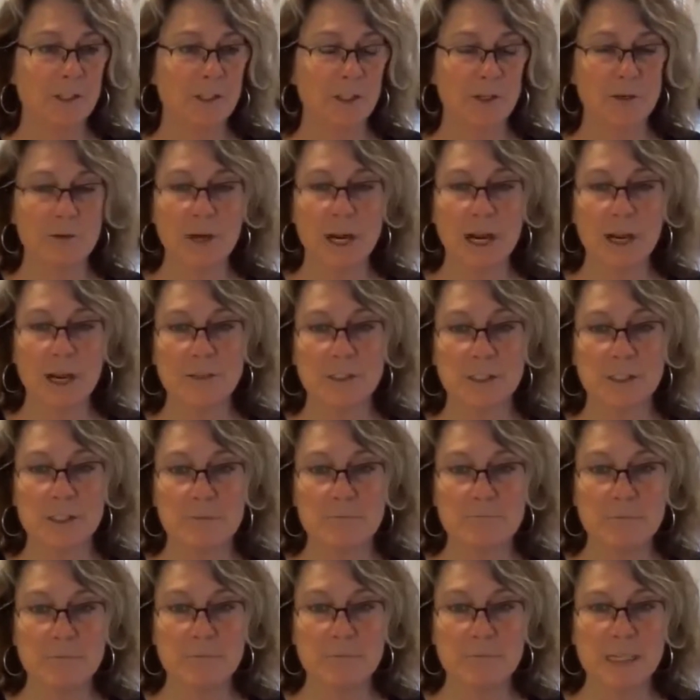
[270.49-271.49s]
Do you have
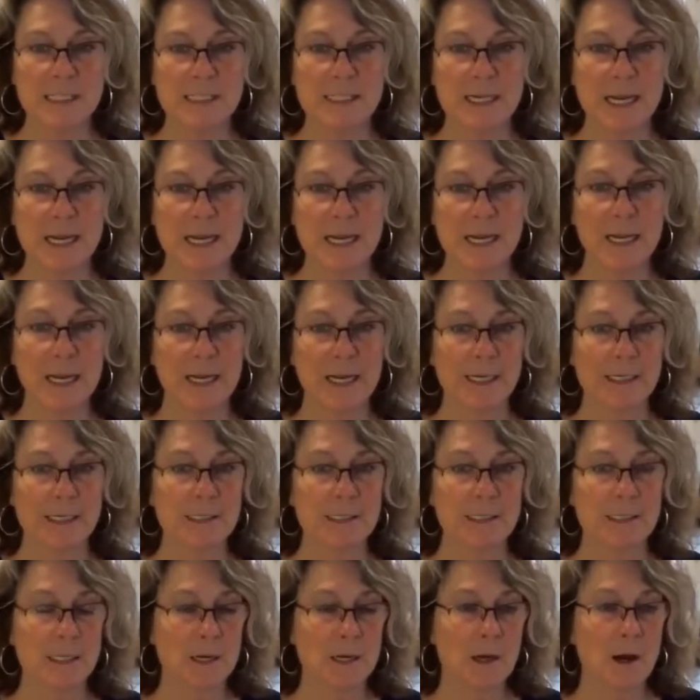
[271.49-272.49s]
some missed
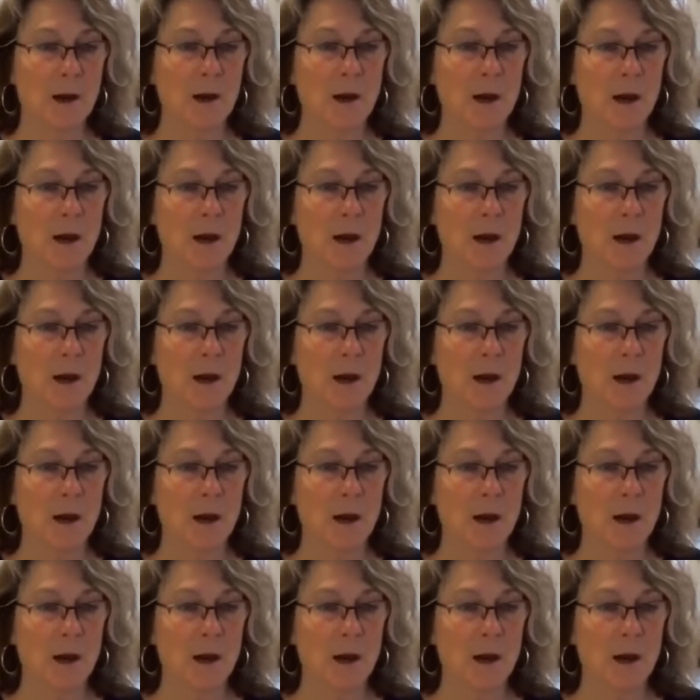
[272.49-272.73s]
deadlines?